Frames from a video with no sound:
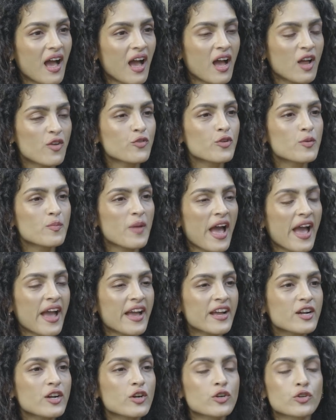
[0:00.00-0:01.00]
and from
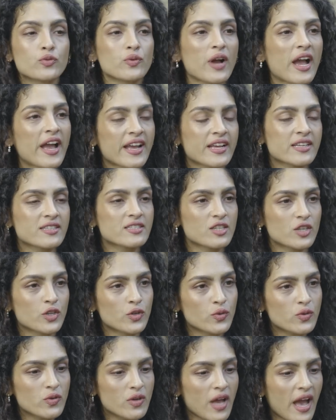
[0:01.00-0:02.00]
anger to angst,
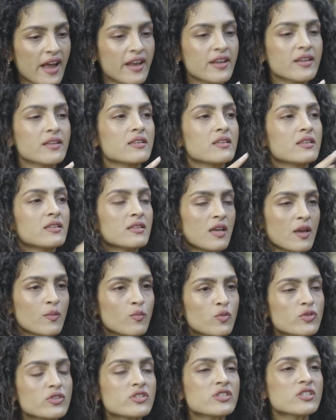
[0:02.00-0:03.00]
and the
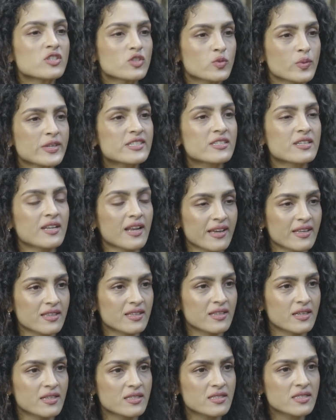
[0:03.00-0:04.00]
emotions switch like
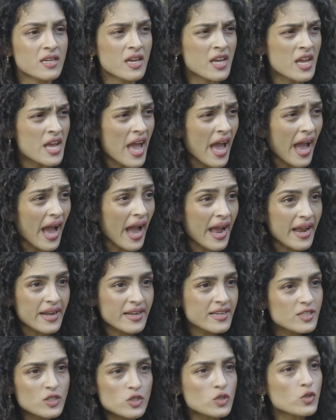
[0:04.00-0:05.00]
this.
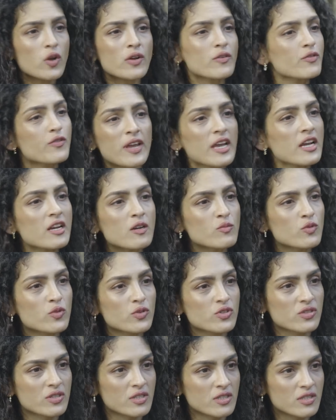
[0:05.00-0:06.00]
And it's not fake
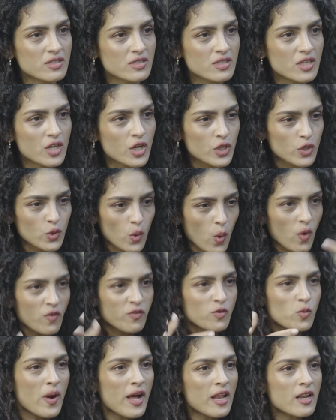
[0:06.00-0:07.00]
emotions. You're
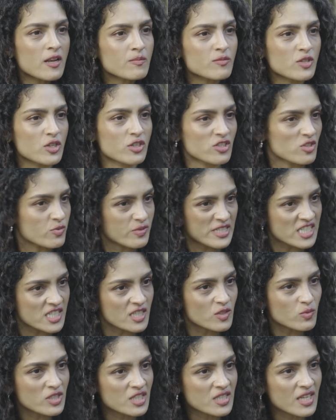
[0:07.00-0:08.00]
overwhelmed, you're
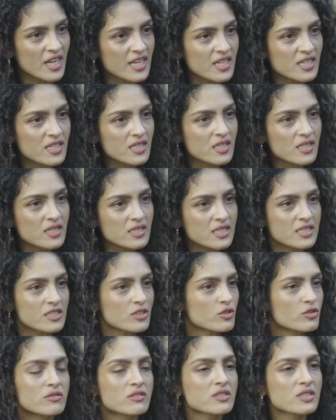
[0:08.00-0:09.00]
sweating with anger,
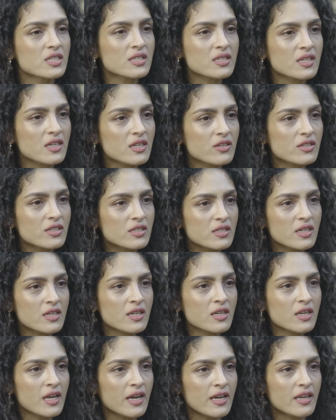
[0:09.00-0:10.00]
like your teeth are
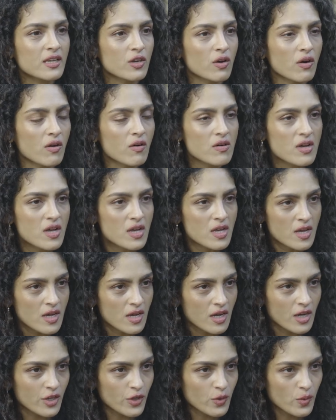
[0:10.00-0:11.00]
gritting, like
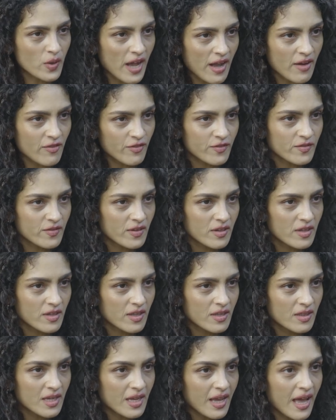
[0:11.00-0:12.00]
you have
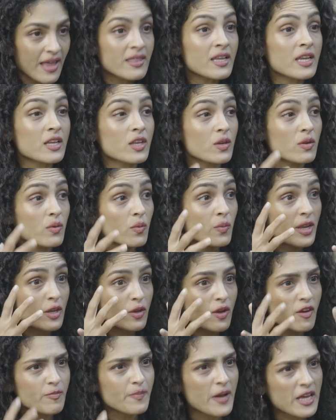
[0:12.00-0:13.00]
thing. And then when
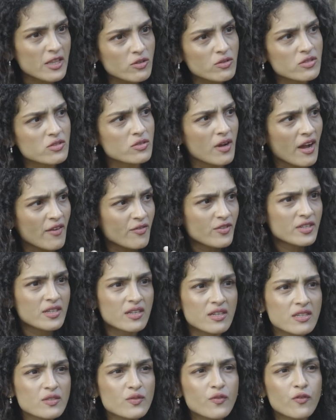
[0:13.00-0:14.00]
you have pathos, you have
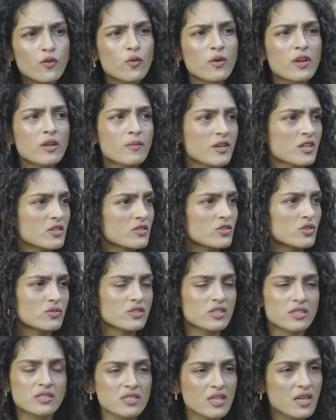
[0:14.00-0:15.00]
tears flowing because you
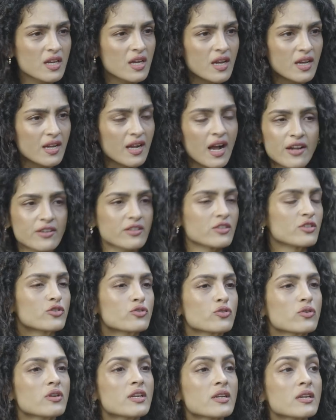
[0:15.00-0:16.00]
just can't
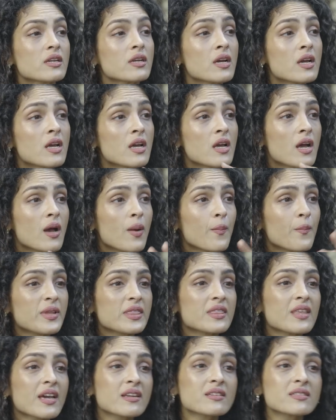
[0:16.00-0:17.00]
control it.
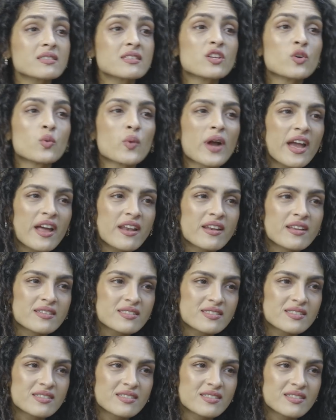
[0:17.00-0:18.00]
But there is an
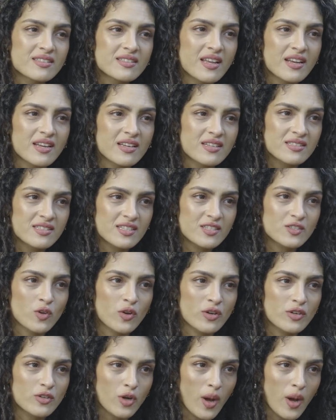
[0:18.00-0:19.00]
awareness that exists on